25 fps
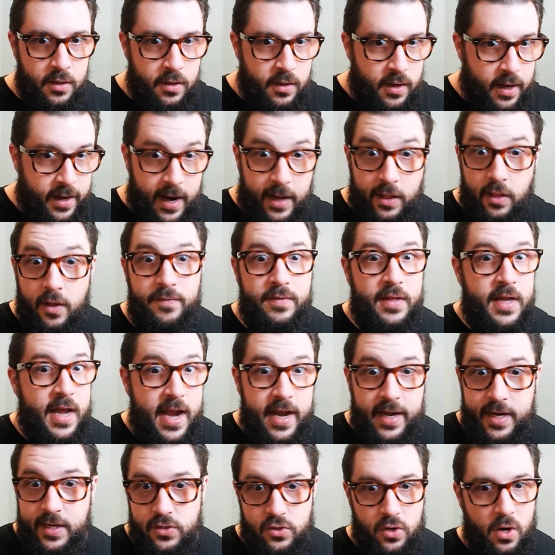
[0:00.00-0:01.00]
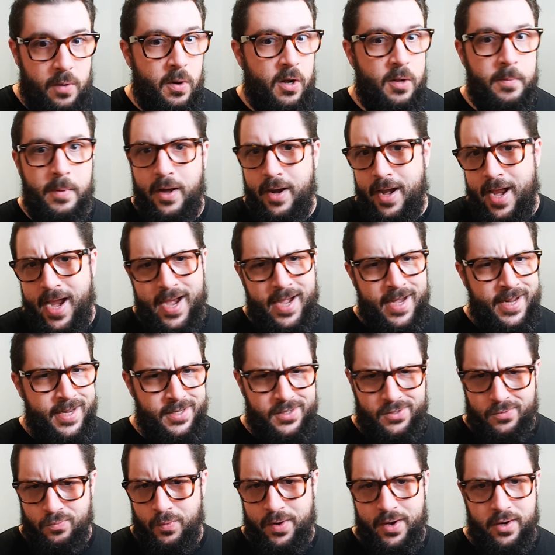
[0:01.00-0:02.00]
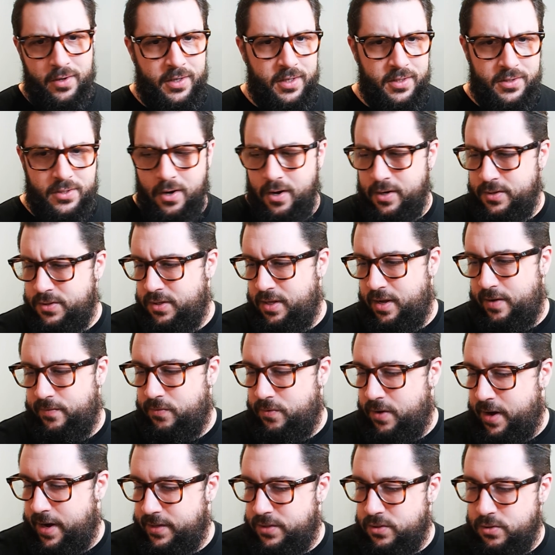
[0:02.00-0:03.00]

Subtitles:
I love the 80s, so I'm all about 80s weird guitar stuff, right?